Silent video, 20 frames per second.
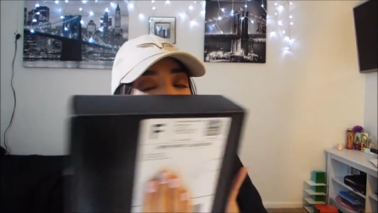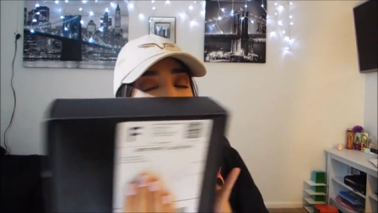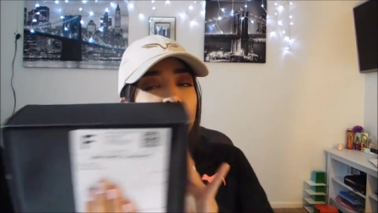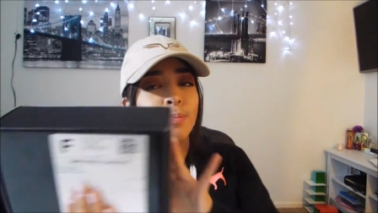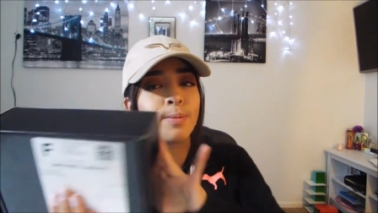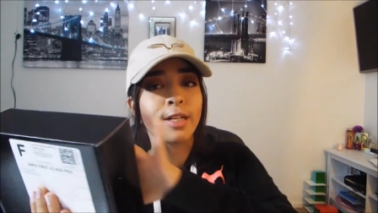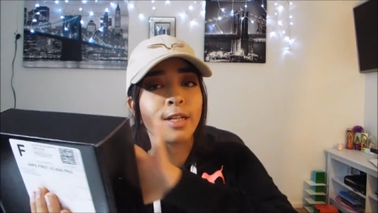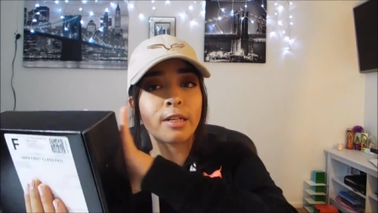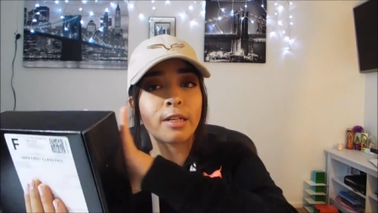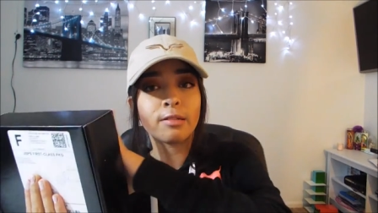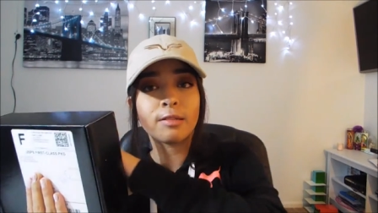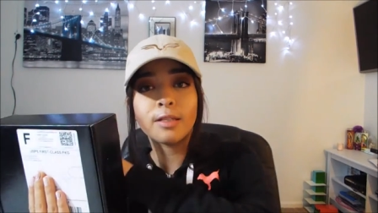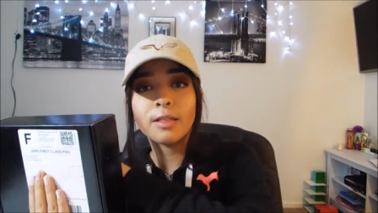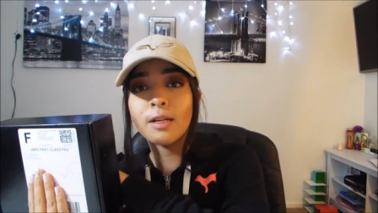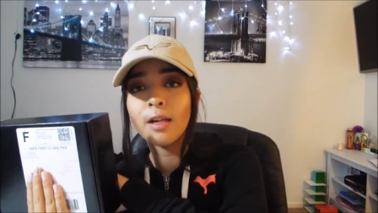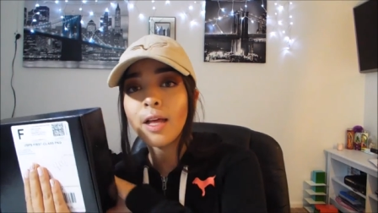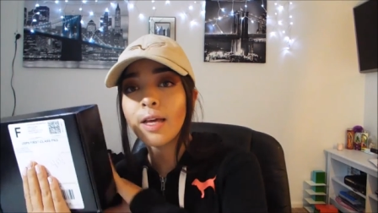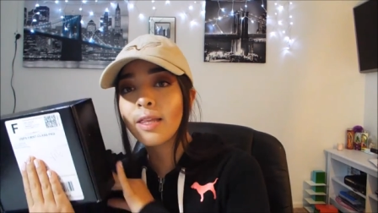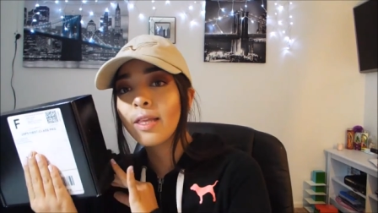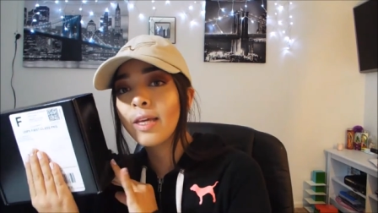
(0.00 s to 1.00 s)
super cute
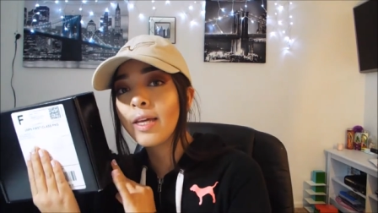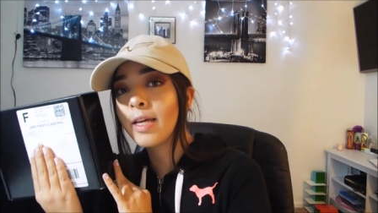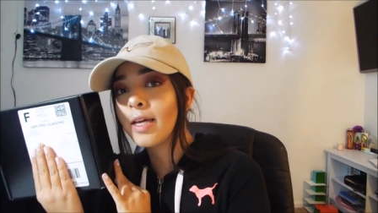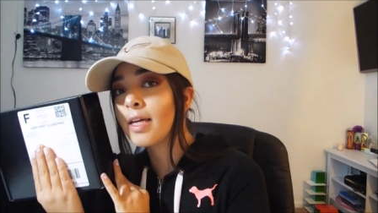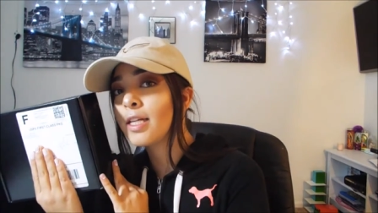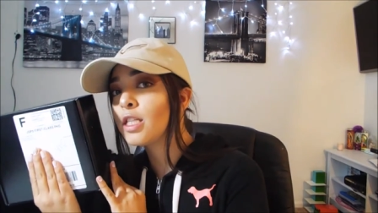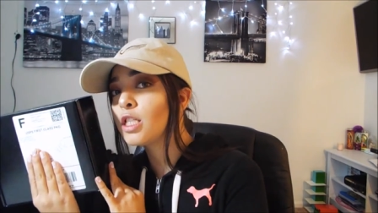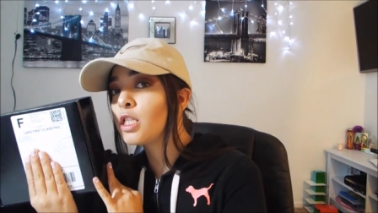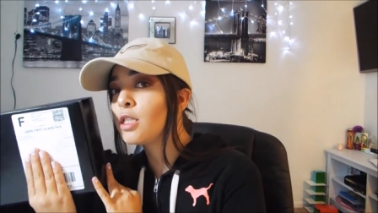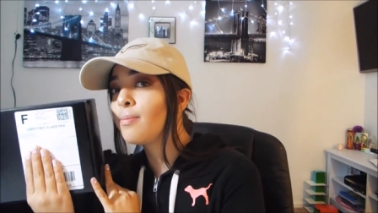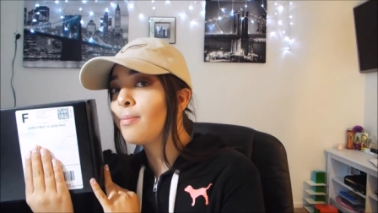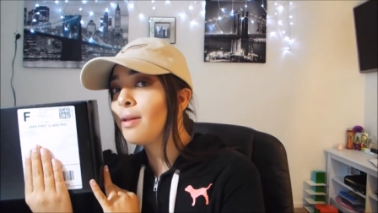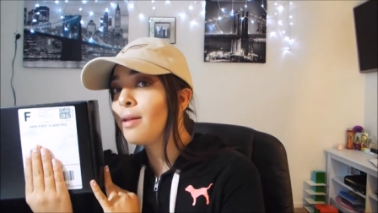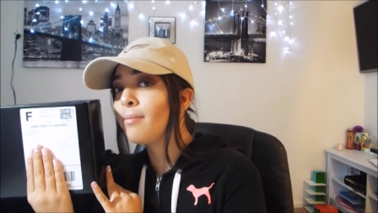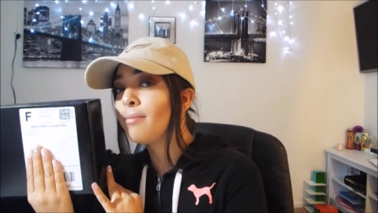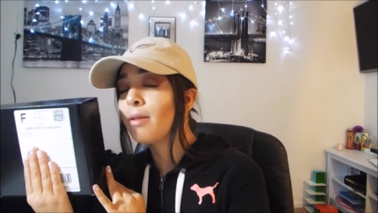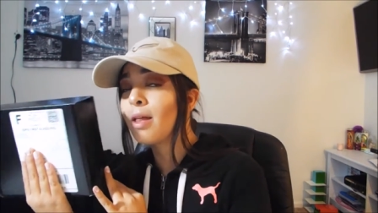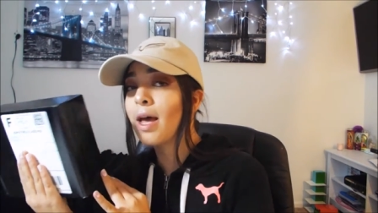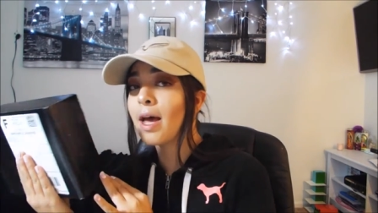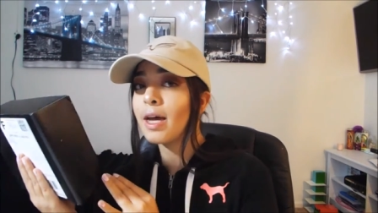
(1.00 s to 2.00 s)
still. I think it's just
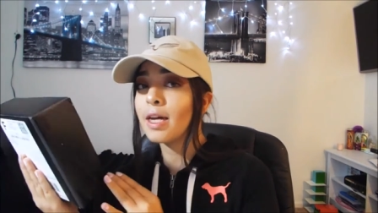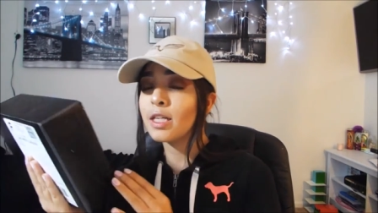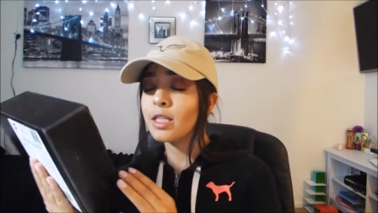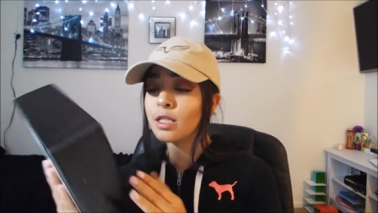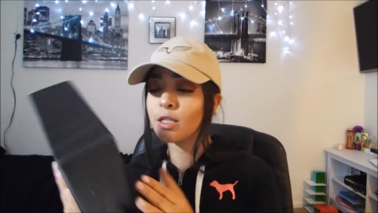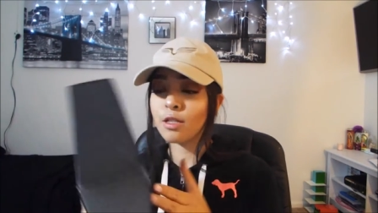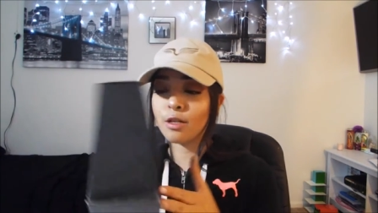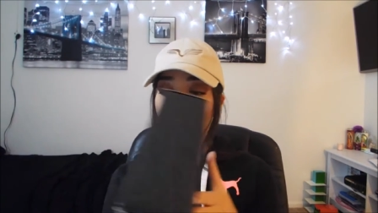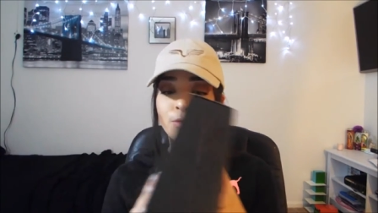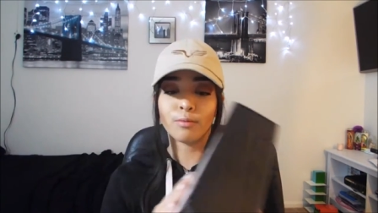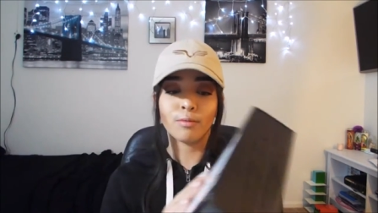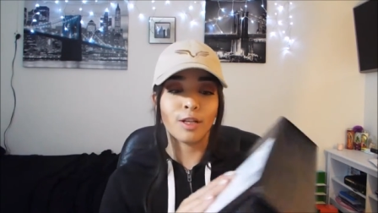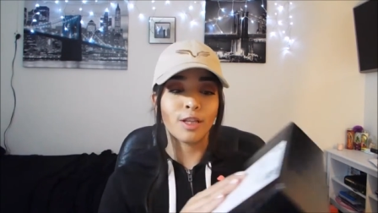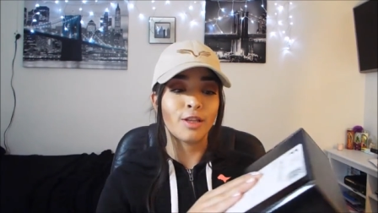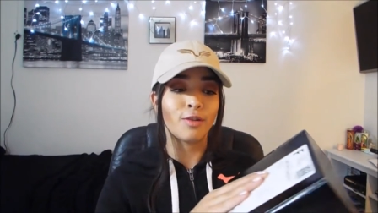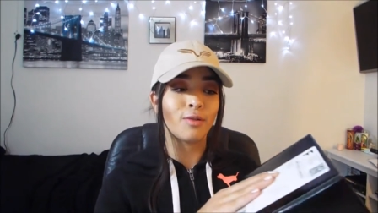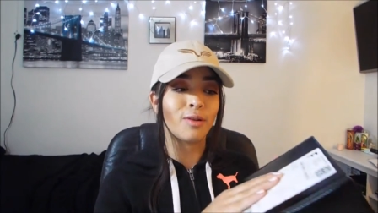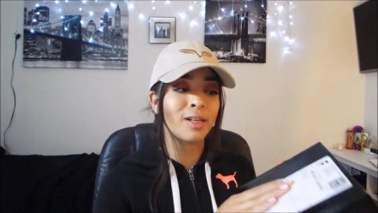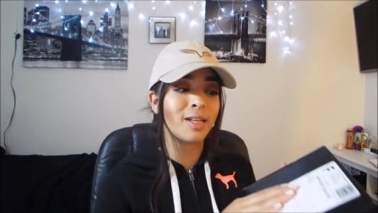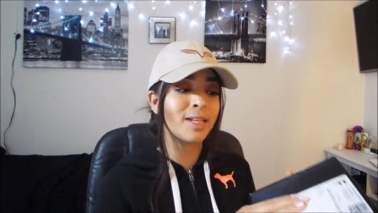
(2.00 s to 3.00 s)
plain black, so
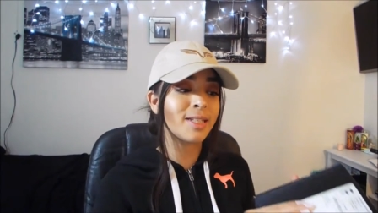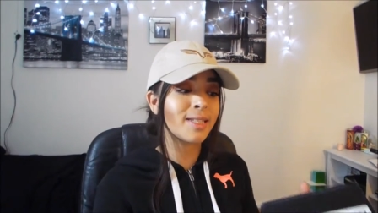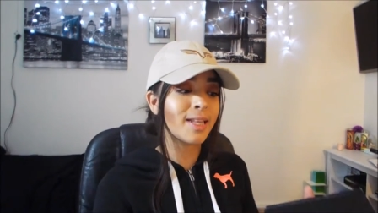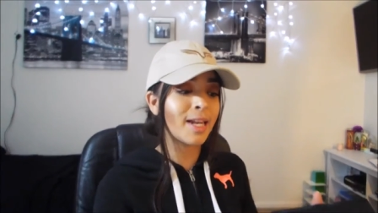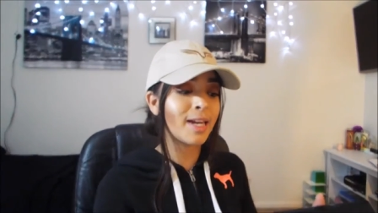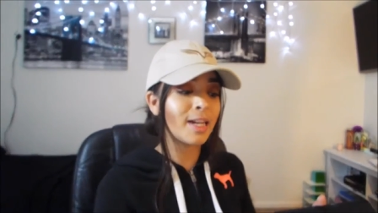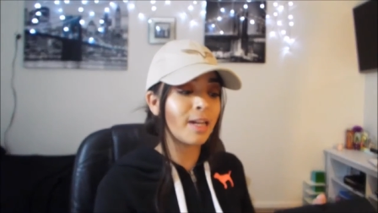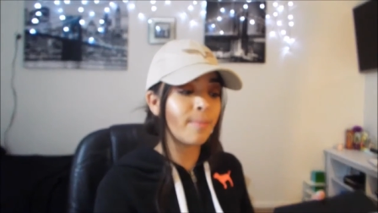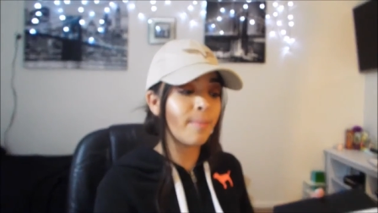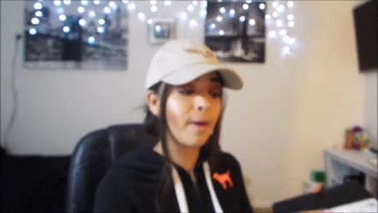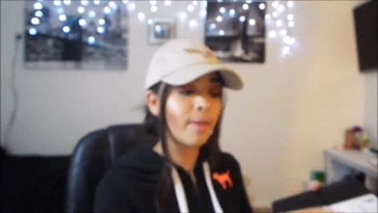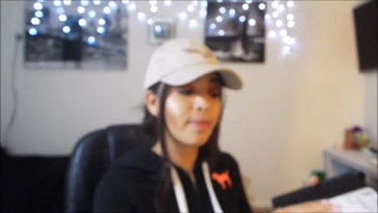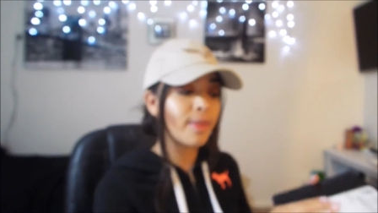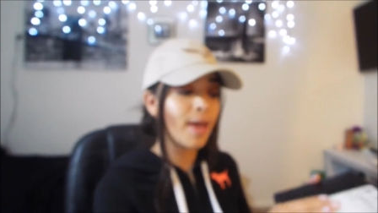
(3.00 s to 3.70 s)
nothing really exciting about